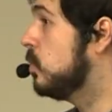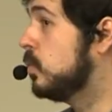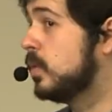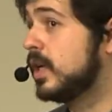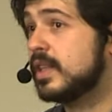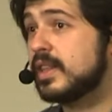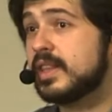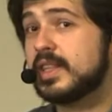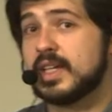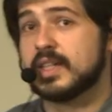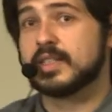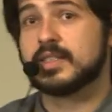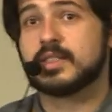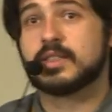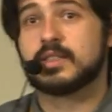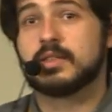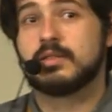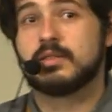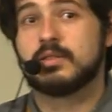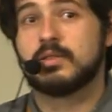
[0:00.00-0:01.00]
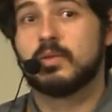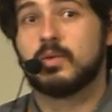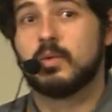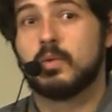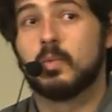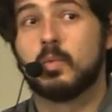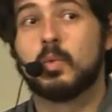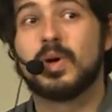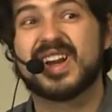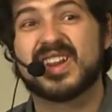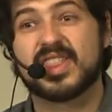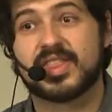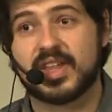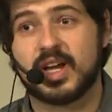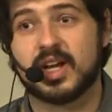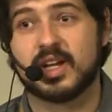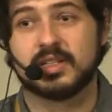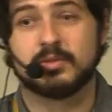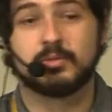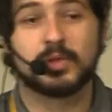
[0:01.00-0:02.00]
with this, we're
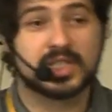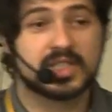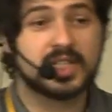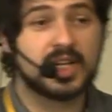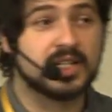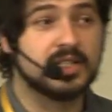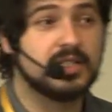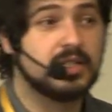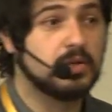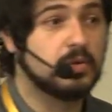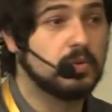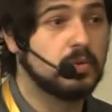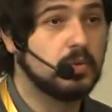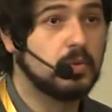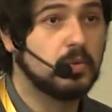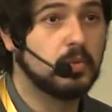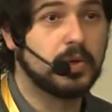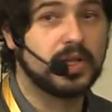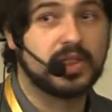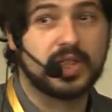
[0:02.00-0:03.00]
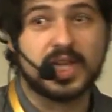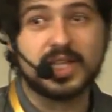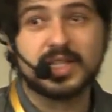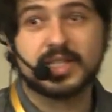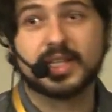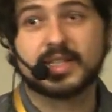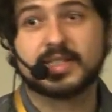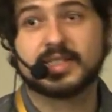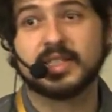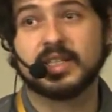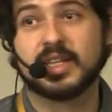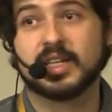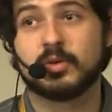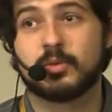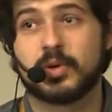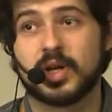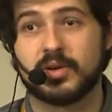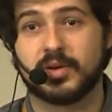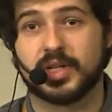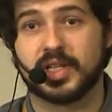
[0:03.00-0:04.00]
done with indexing and
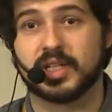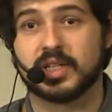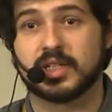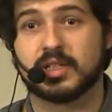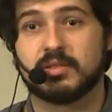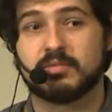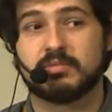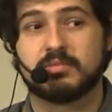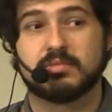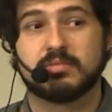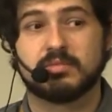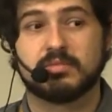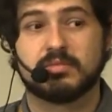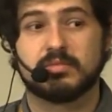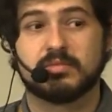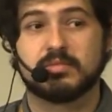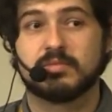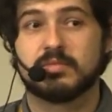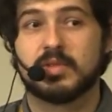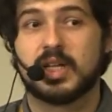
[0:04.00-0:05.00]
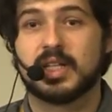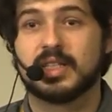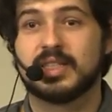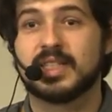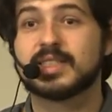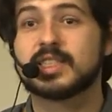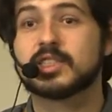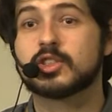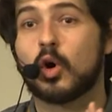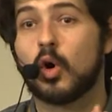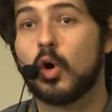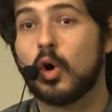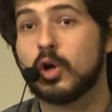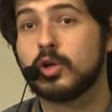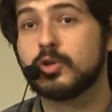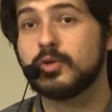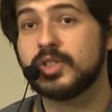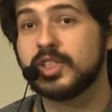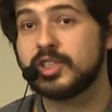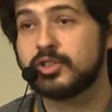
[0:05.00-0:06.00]
querying. This is all
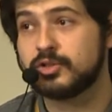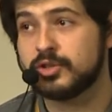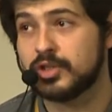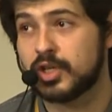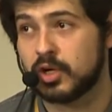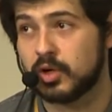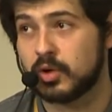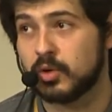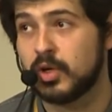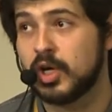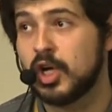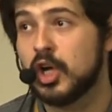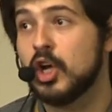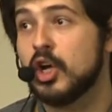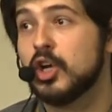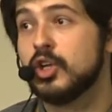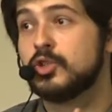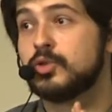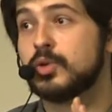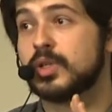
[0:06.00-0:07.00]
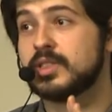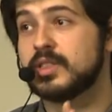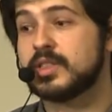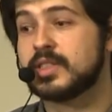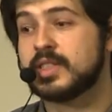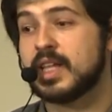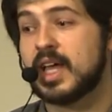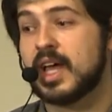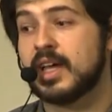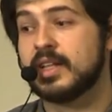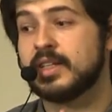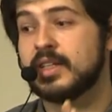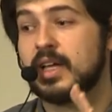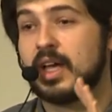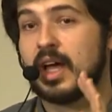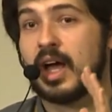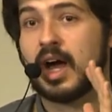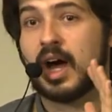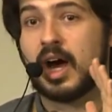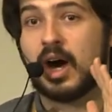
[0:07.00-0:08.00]
you need to know to understand
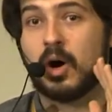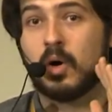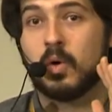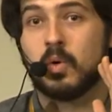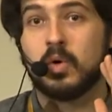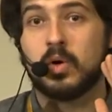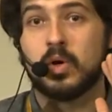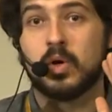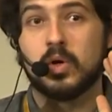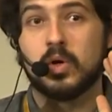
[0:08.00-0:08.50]
how